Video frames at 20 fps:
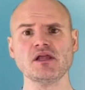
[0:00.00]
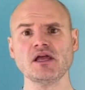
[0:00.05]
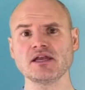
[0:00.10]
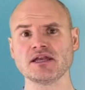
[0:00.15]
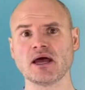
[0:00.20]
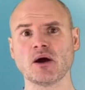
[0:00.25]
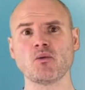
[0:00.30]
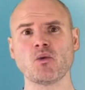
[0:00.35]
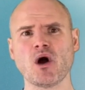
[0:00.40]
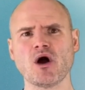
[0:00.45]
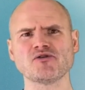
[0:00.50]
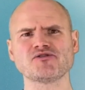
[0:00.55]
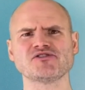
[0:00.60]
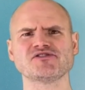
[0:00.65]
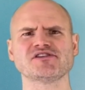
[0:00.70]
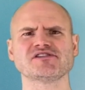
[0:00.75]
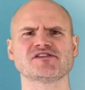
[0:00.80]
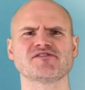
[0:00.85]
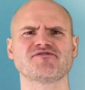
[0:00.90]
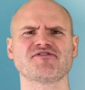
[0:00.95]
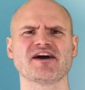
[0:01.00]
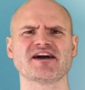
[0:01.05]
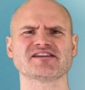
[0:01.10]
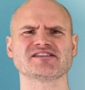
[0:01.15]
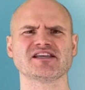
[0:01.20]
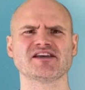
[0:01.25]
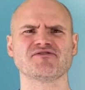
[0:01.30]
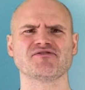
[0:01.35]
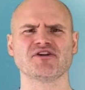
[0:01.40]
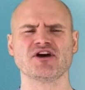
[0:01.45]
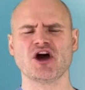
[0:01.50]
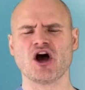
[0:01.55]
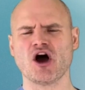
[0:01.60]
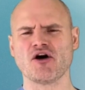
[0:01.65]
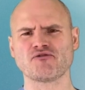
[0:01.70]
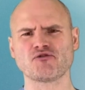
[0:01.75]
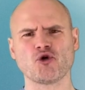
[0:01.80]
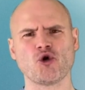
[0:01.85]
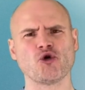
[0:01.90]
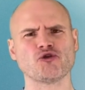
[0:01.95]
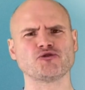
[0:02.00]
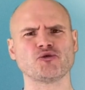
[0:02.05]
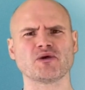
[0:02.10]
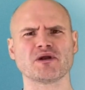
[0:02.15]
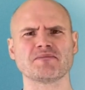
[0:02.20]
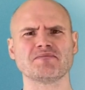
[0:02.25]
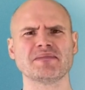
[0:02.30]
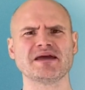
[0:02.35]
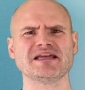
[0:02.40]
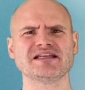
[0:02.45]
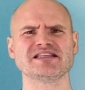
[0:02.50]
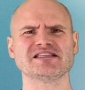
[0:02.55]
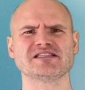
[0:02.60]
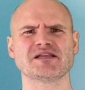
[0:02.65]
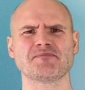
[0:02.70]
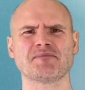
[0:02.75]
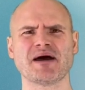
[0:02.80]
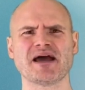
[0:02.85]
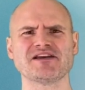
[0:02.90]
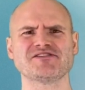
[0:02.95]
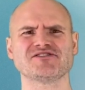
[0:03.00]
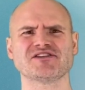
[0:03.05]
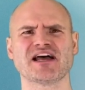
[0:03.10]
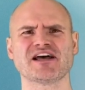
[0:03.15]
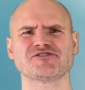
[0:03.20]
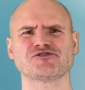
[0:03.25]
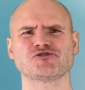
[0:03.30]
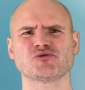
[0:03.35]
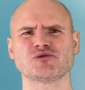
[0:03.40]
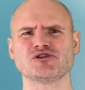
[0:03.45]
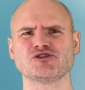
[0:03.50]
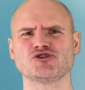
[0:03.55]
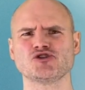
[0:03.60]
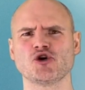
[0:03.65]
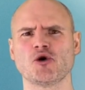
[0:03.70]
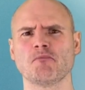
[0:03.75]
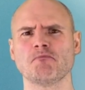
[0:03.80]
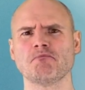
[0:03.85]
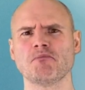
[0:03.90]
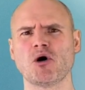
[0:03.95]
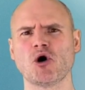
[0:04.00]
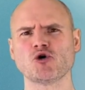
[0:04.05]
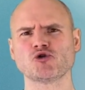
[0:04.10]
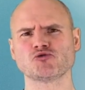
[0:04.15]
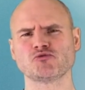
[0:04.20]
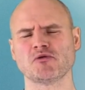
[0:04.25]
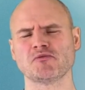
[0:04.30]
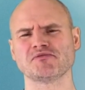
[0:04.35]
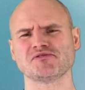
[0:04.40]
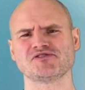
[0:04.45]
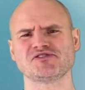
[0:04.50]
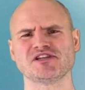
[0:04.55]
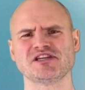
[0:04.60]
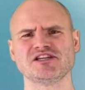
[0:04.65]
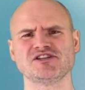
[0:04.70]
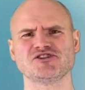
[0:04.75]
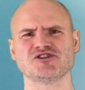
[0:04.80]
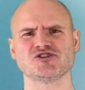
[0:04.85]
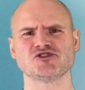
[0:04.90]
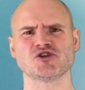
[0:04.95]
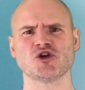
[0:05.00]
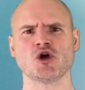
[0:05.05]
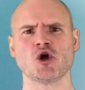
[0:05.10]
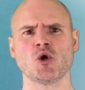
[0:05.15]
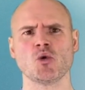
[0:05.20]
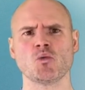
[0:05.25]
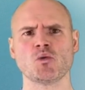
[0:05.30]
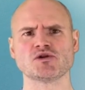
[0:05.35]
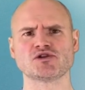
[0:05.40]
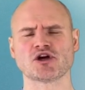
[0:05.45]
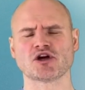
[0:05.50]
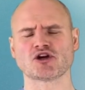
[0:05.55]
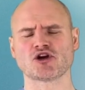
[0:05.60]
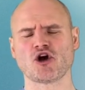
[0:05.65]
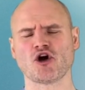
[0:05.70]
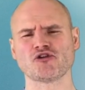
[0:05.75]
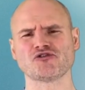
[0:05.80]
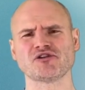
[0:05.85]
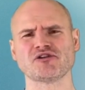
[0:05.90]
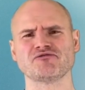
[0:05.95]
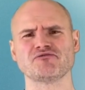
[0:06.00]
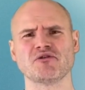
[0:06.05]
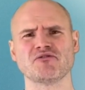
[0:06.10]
Now, whilst this is effective, of course what it means is the patient has to endure multiple procedures, which are costly from